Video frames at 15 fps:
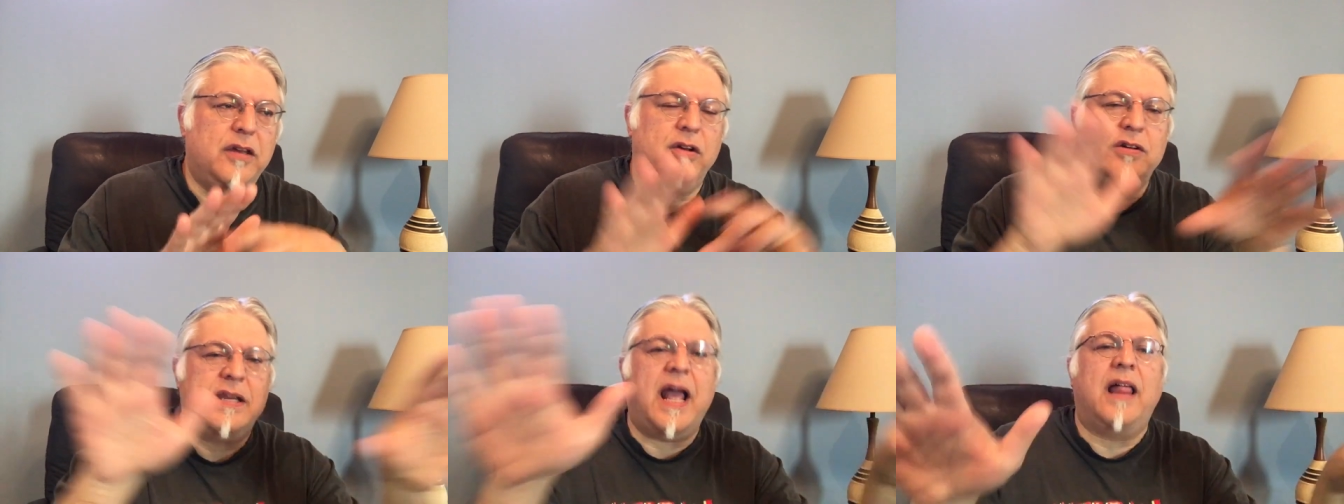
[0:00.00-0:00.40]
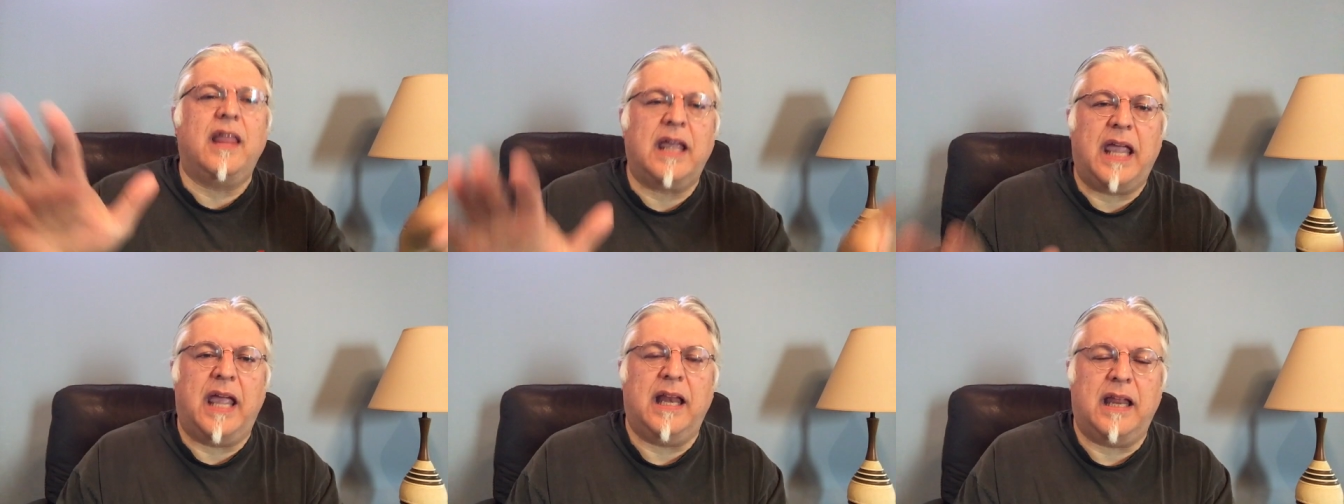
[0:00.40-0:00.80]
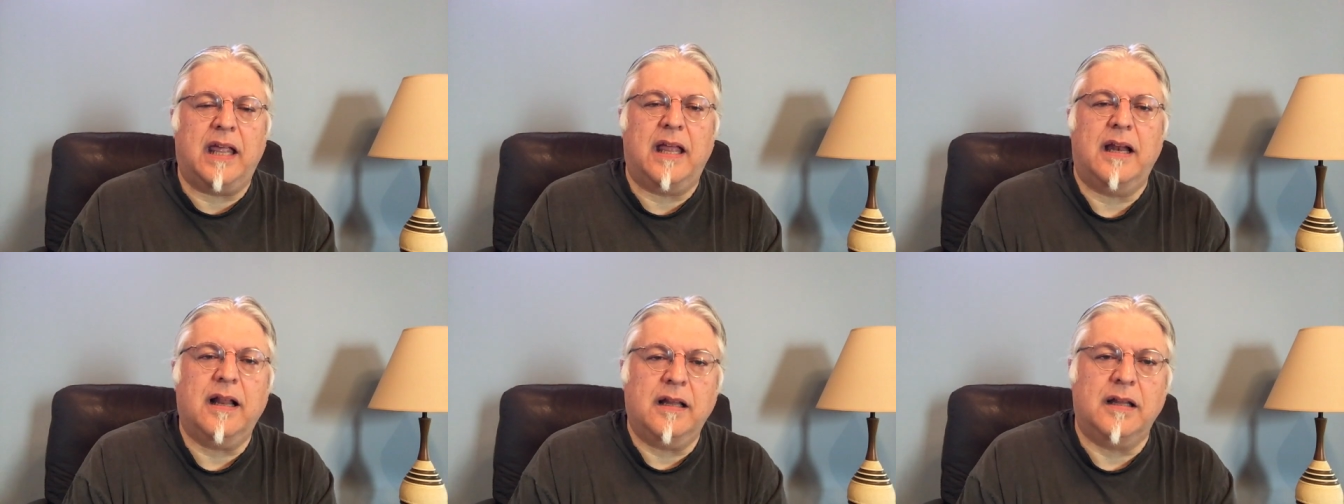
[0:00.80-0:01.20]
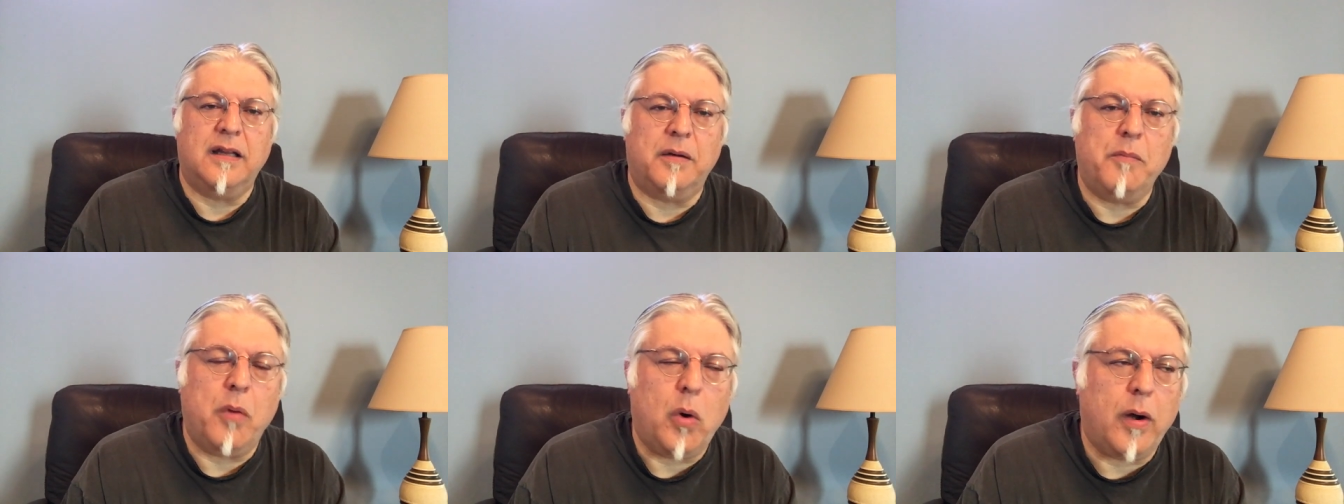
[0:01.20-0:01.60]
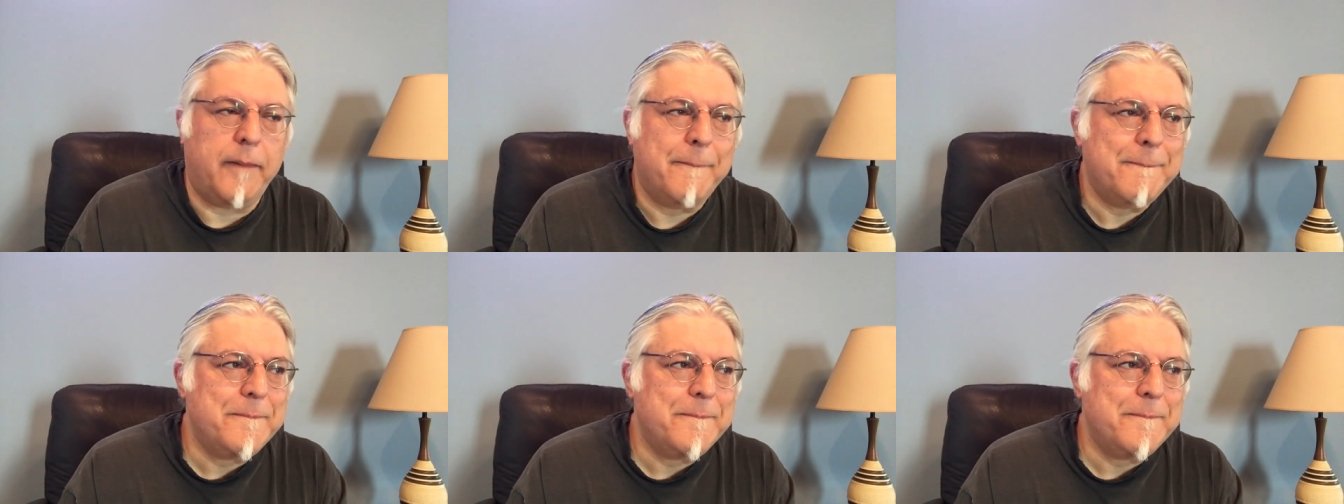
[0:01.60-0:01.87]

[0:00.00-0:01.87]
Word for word: You're delegating it a little more.